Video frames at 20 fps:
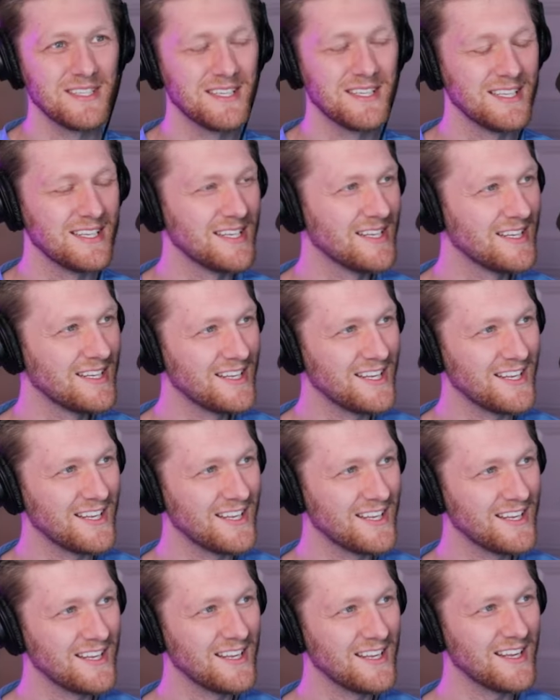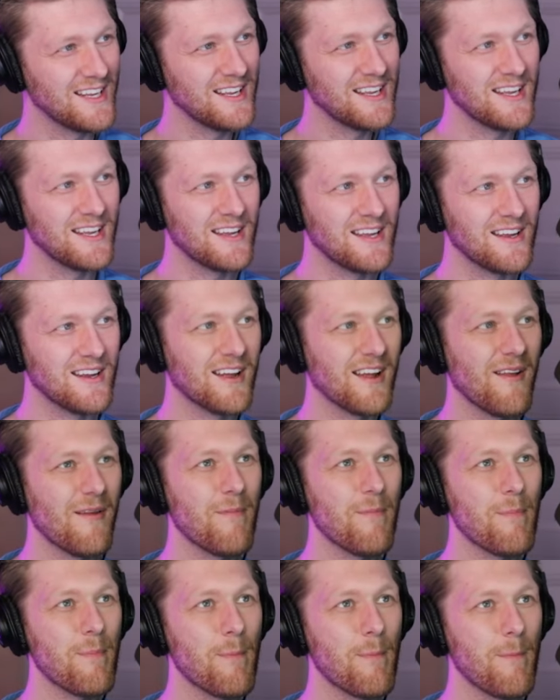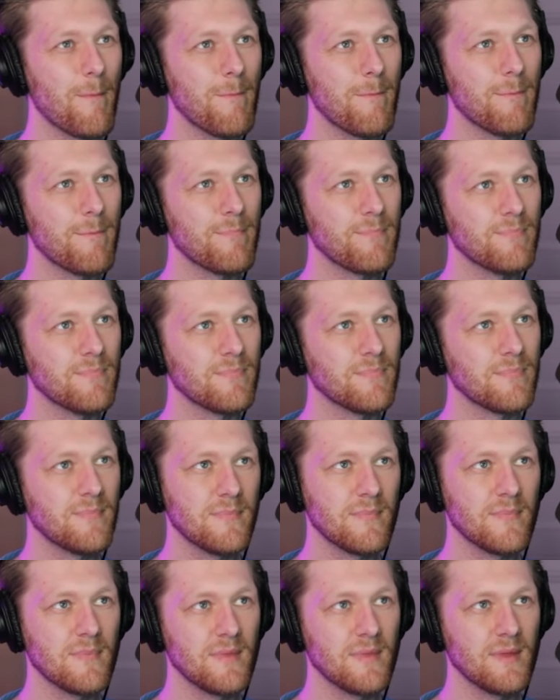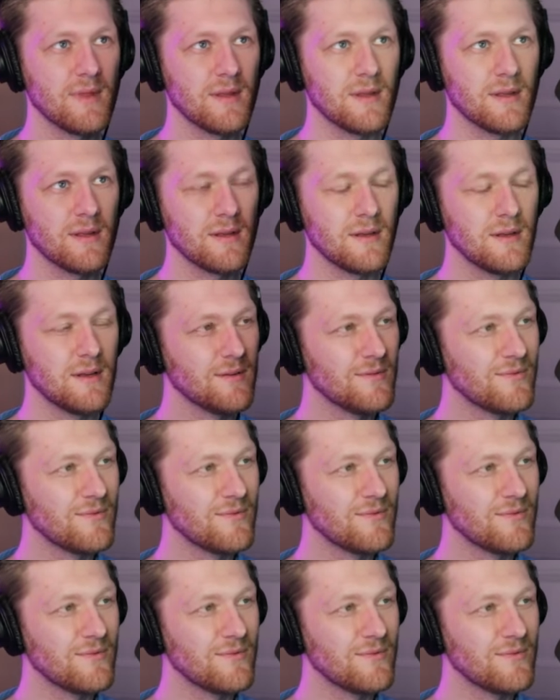(not speaking)